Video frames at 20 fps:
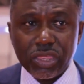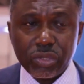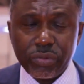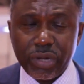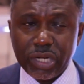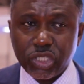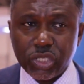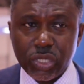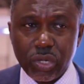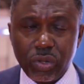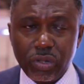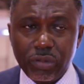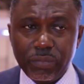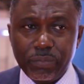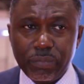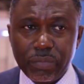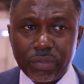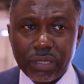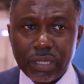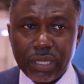
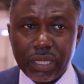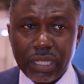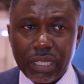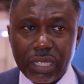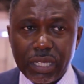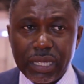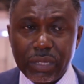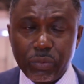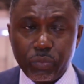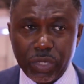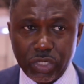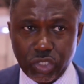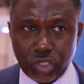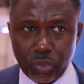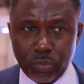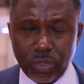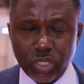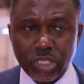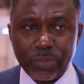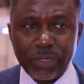threshold uh, at
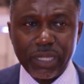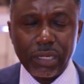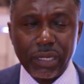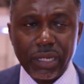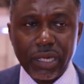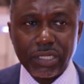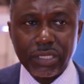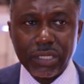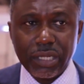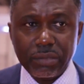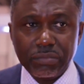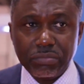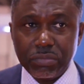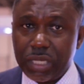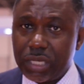which you want to be alerted.